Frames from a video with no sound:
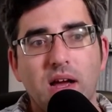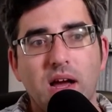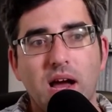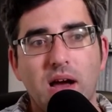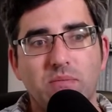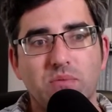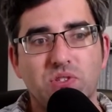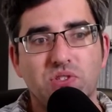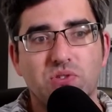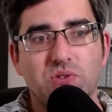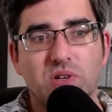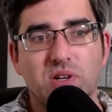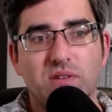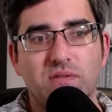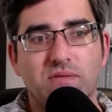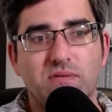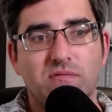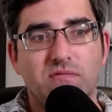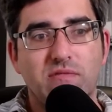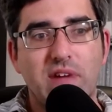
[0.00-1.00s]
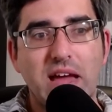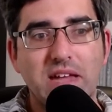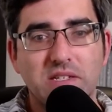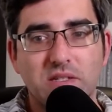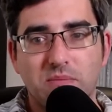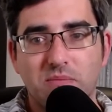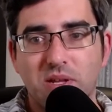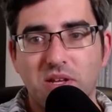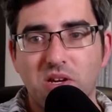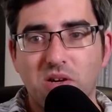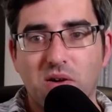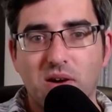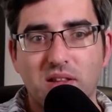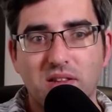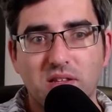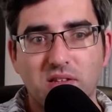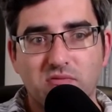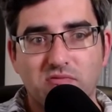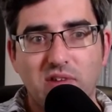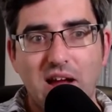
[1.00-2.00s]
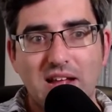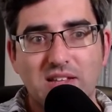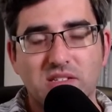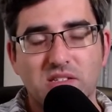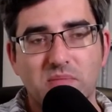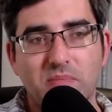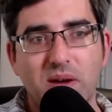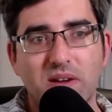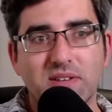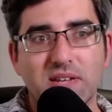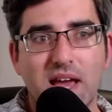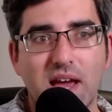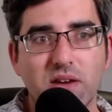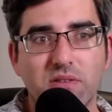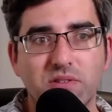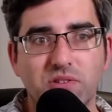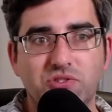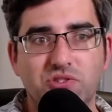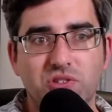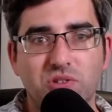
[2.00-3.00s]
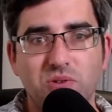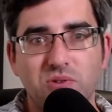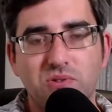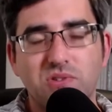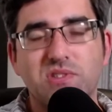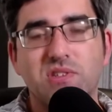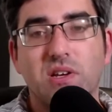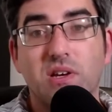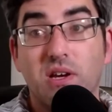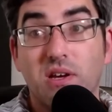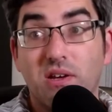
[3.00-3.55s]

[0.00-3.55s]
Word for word: and would sort of randomly go on these rants about how the Jews